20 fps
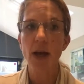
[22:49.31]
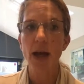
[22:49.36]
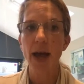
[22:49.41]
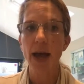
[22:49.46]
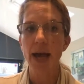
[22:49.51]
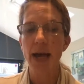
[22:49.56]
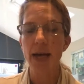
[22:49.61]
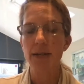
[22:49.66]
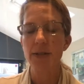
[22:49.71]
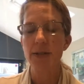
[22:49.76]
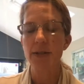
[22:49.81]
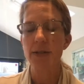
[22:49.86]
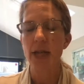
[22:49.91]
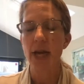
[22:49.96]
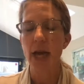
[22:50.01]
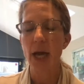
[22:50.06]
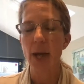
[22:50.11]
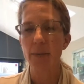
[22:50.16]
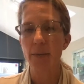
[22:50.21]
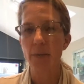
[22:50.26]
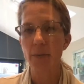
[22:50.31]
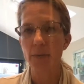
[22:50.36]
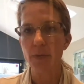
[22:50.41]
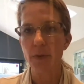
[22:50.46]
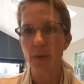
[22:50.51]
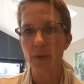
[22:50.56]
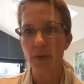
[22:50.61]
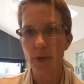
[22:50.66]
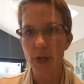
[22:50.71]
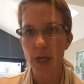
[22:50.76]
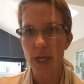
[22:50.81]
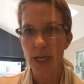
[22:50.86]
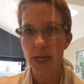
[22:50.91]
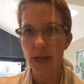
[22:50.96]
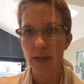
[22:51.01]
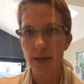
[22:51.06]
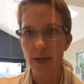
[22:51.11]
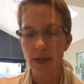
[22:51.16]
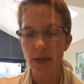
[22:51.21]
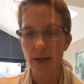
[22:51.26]
and 3
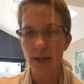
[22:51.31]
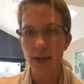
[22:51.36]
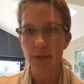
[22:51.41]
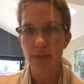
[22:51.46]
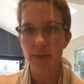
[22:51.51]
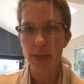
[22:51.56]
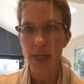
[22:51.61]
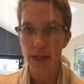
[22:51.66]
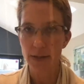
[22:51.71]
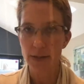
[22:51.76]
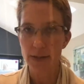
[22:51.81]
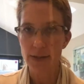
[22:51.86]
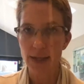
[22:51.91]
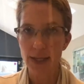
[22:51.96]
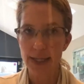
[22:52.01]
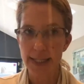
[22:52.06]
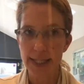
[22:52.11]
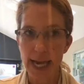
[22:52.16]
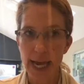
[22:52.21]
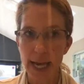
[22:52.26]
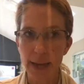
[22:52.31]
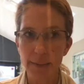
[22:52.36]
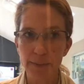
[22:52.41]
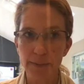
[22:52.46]
meals a day.